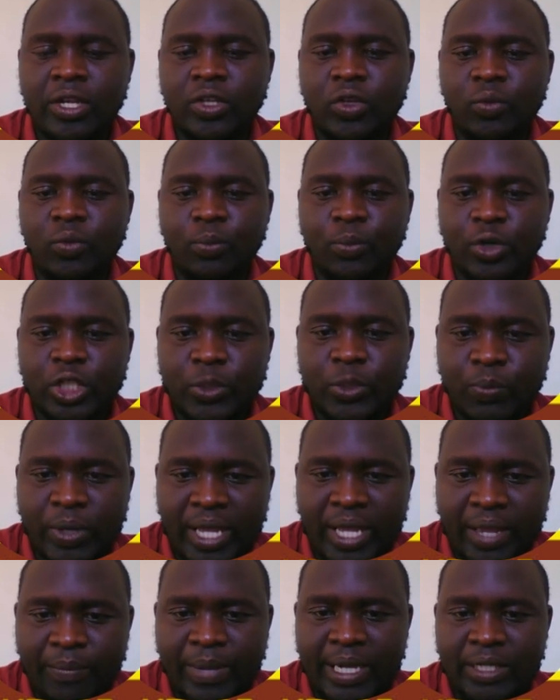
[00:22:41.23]
you
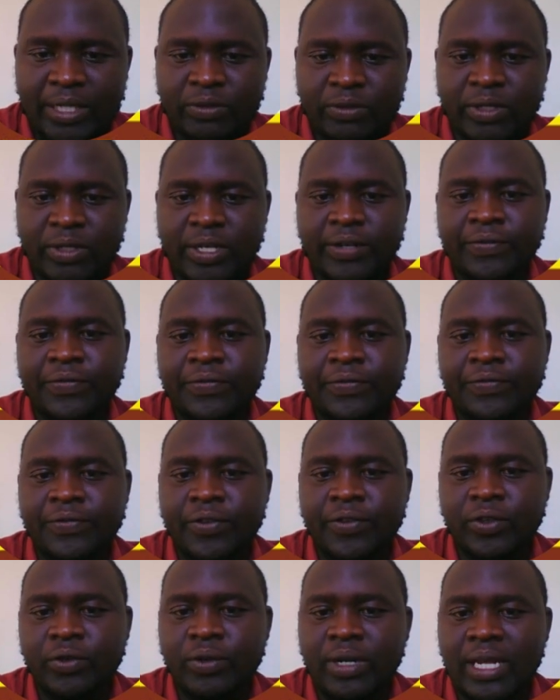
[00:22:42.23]
multiply by 12,
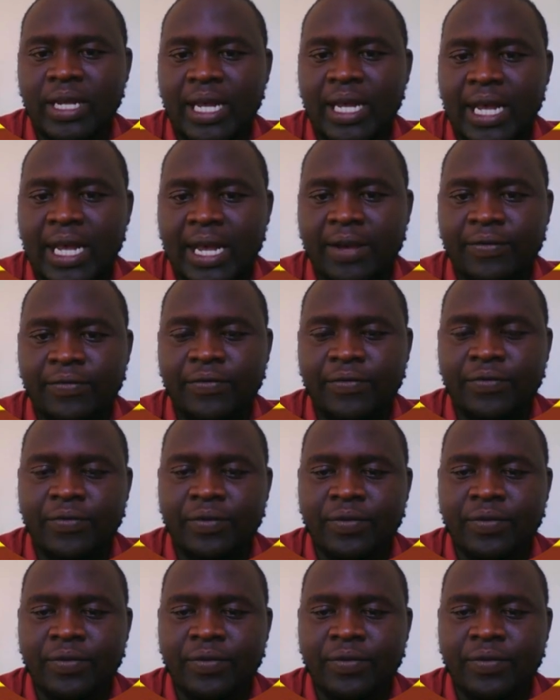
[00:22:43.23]
you'll have